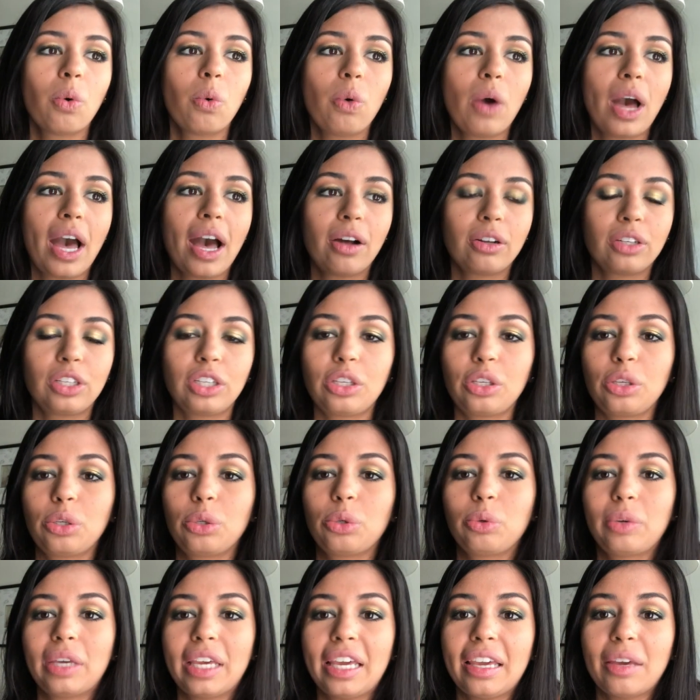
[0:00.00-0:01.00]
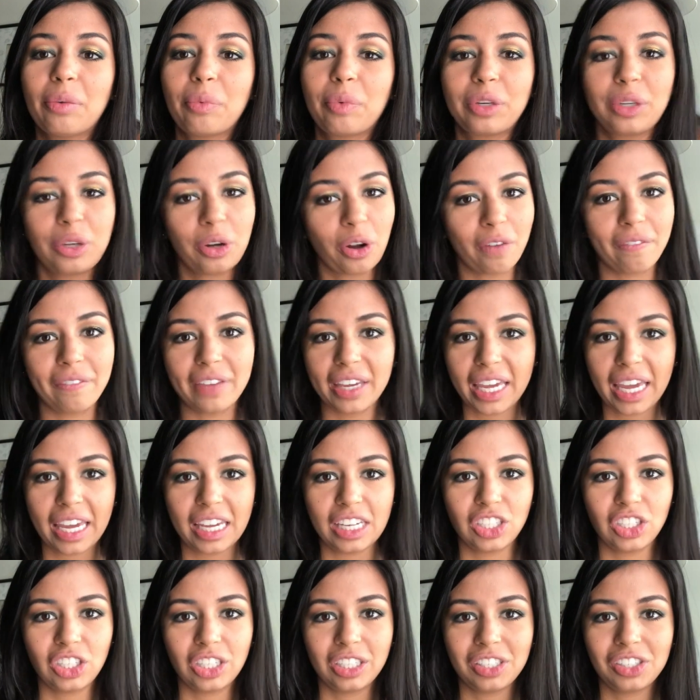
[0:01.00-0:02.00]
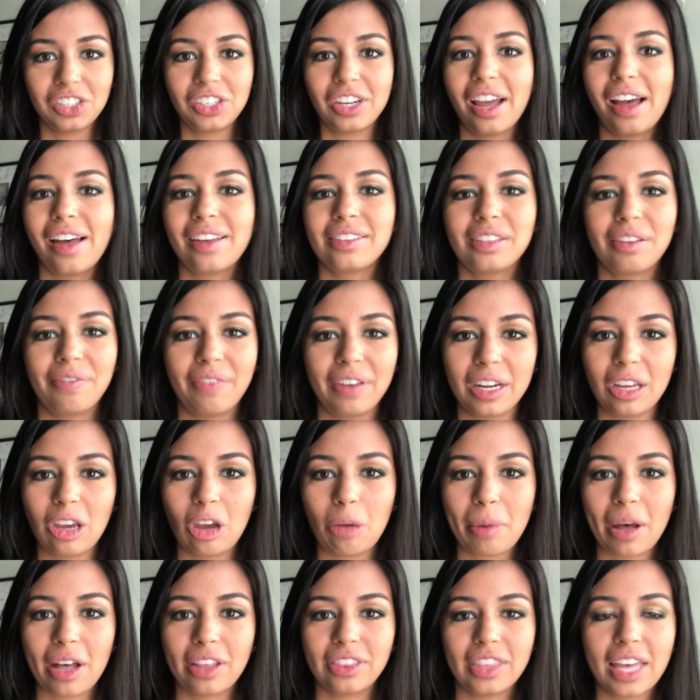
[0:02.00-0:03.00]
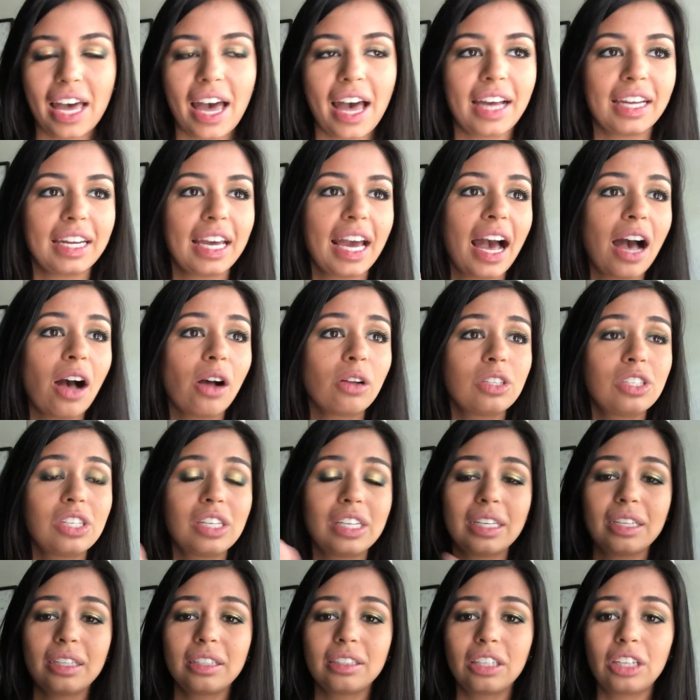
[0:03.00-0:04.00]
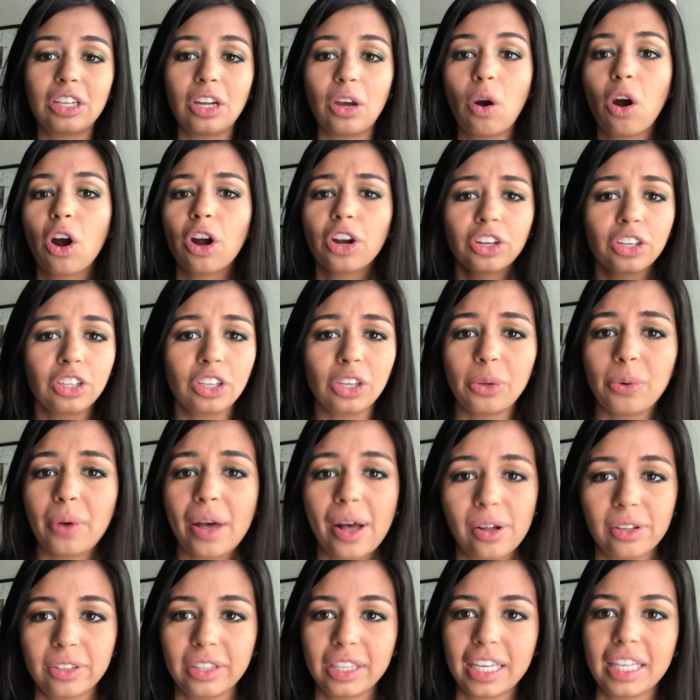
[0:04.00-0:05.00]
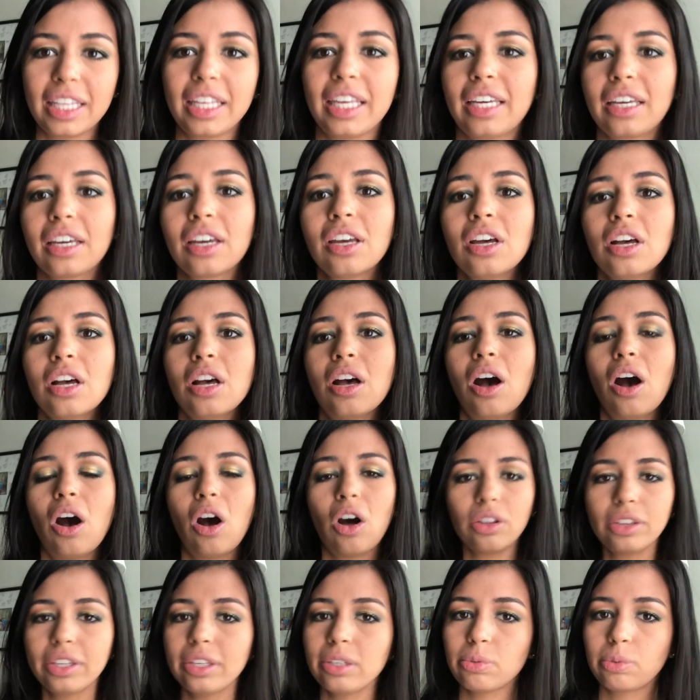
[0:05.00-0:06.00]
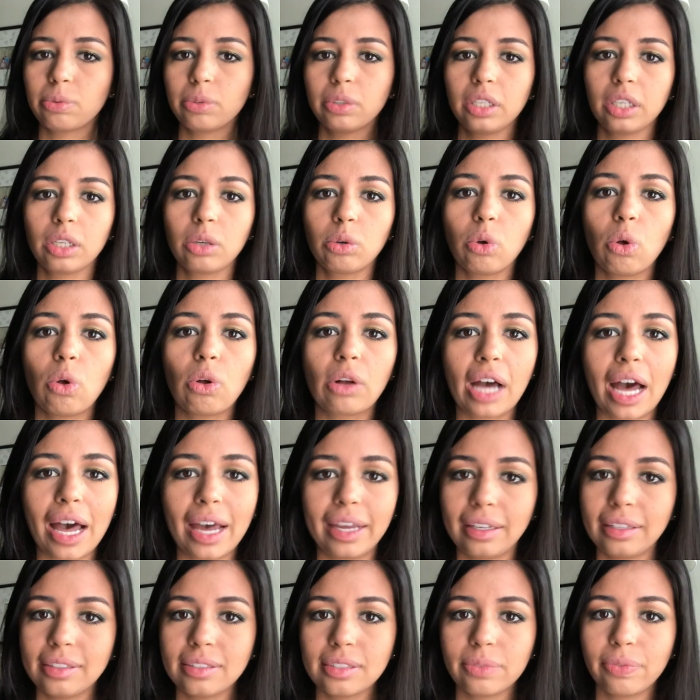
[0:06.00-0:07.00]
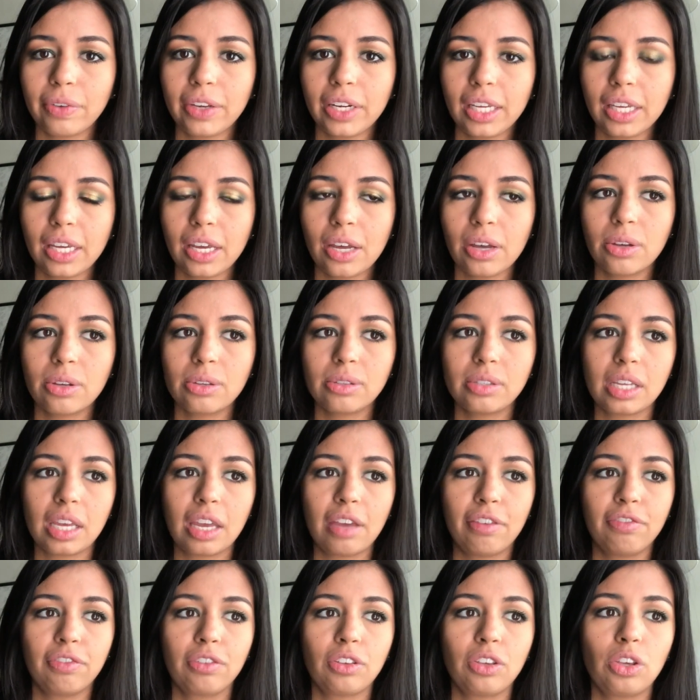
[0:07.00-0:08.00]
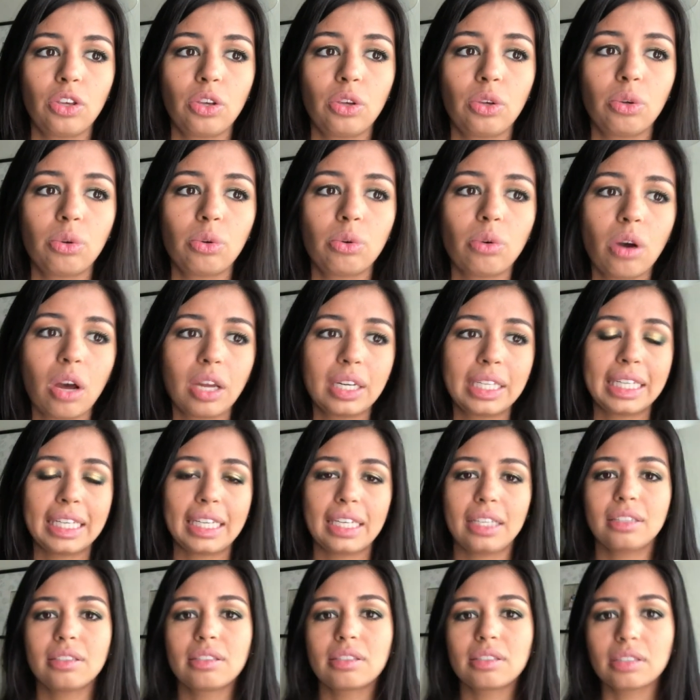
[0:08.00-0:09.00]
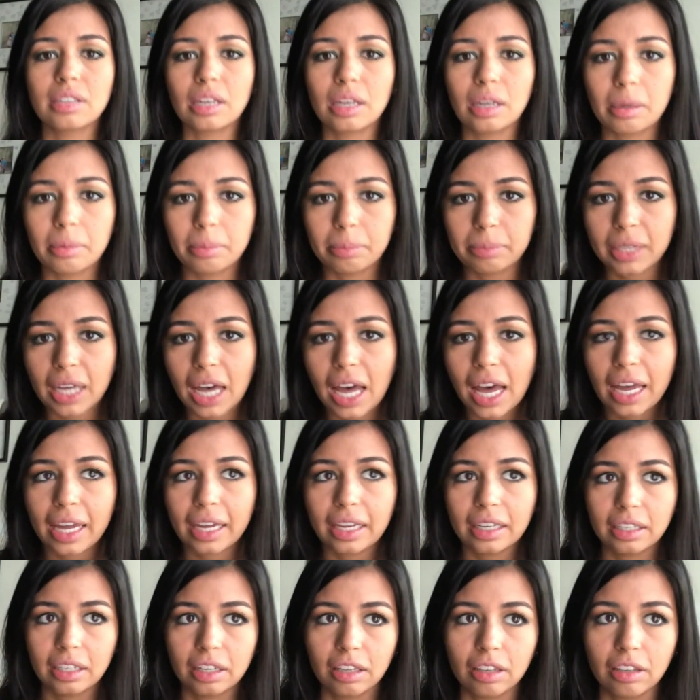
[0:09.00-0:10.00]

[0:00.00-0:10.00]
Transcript: how do you eat when you're on vacation? She has a video about that. How to, are you healthy? Like all these really cool guidance videos. If you need some kind